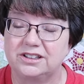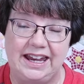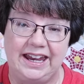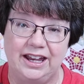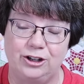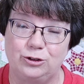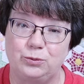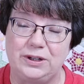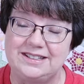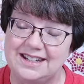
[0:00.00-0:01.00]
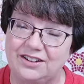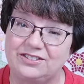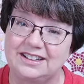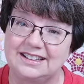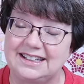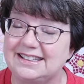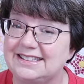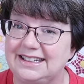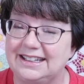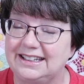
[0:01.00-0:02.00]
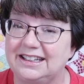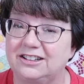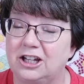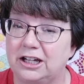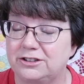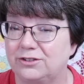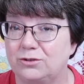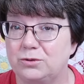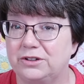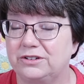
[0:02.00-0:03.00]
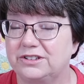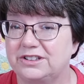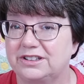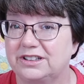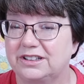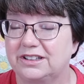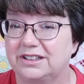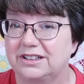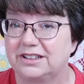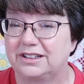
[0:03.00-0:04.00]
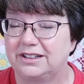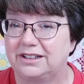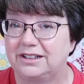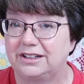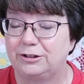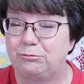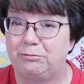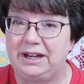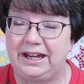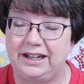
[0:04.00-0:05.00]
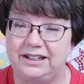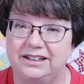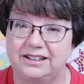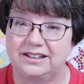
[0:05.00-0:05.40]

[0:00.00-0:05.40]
and we definitely see it in lots of quilts made